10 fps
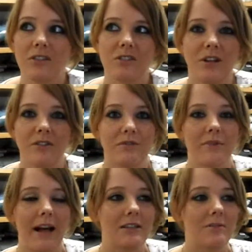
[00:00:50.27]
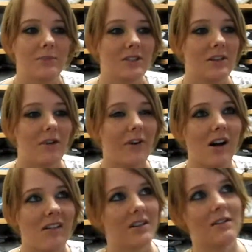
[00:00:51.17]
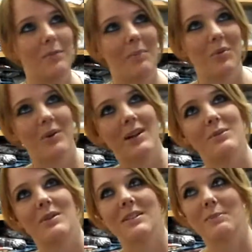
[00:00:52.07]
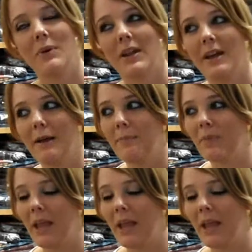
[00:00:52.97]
just loads of random stuff I can't really remember what it was but um,